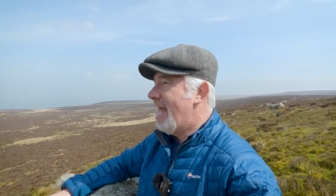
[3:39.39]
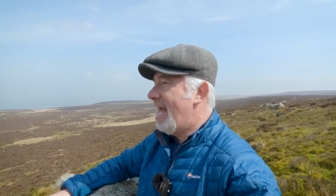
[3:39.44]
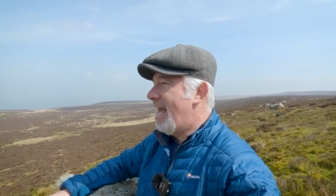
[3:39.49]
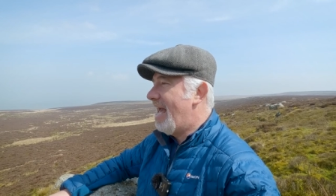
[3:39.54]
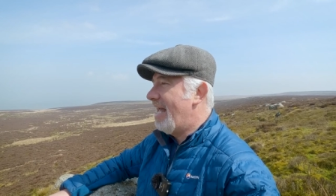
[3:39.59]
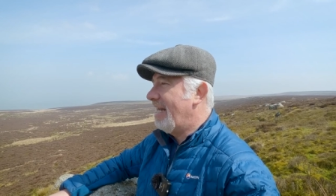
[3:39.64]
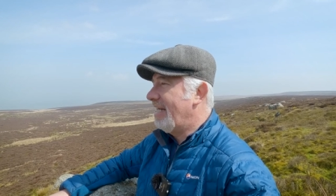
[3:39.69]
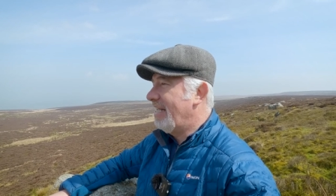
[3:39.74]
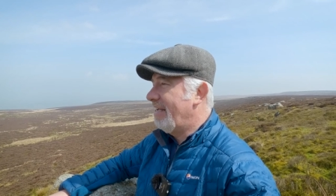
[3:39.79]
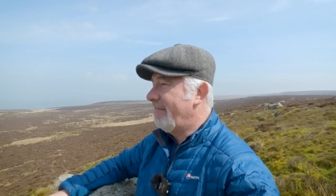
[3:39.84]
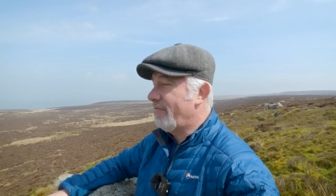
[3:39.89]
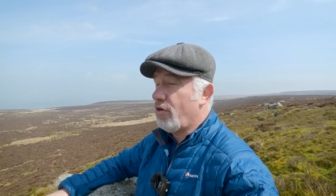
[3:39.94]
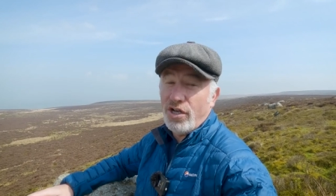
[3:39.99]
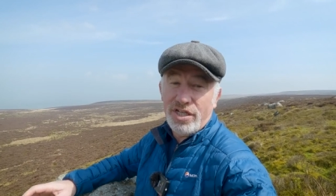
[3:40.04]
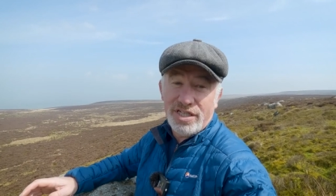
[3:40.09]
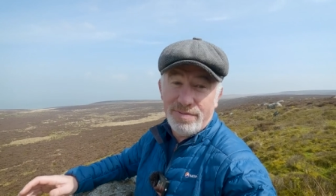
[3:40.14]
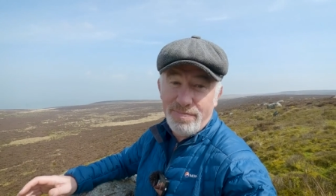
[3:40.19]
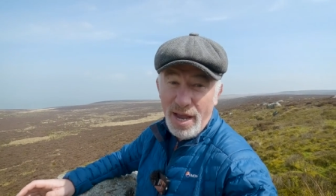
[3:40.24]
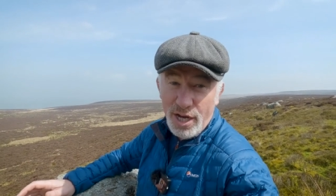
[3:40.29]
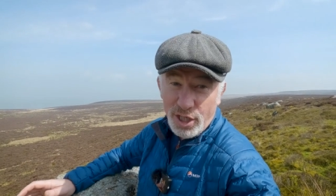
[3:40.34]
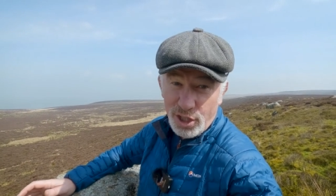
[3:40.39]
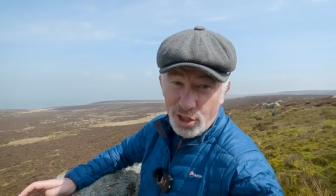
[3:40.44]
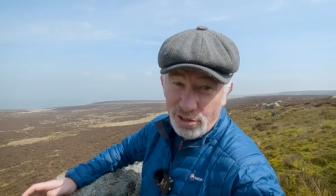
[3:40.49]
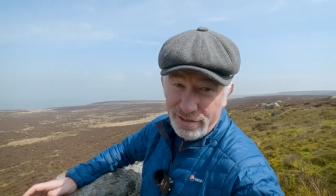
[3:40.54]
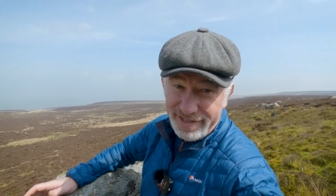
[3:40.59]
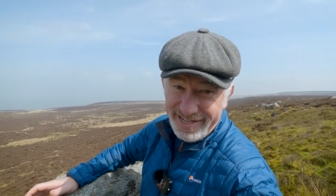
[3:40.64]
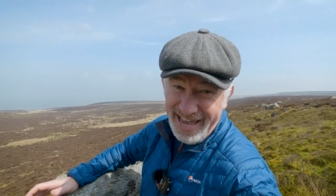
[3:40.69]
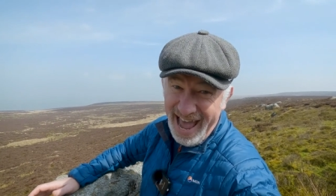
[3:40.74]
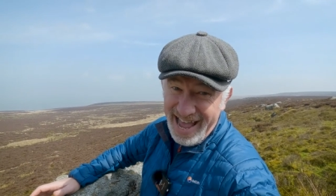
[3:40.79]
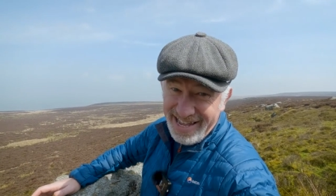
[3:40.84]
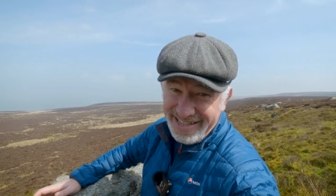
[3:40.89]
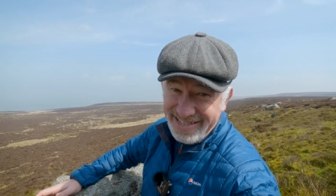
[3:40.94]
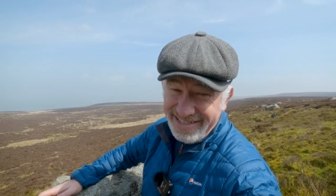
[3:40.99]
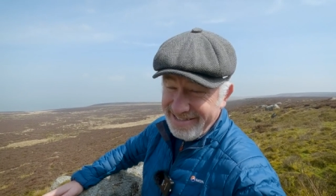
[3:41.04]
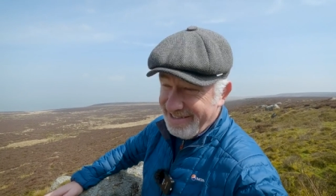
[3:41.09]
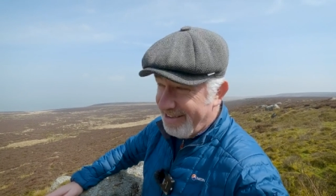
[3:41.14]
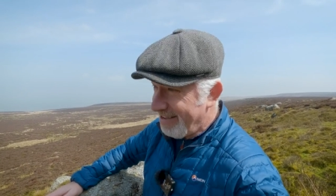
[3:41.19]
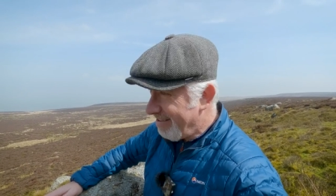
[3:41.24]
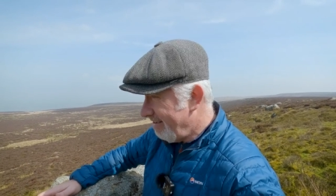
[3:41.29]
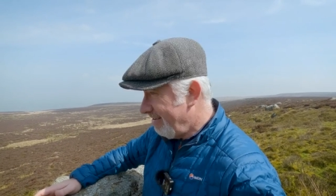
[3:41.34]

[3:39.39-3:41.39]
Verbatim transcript: and uh, I've got a special guest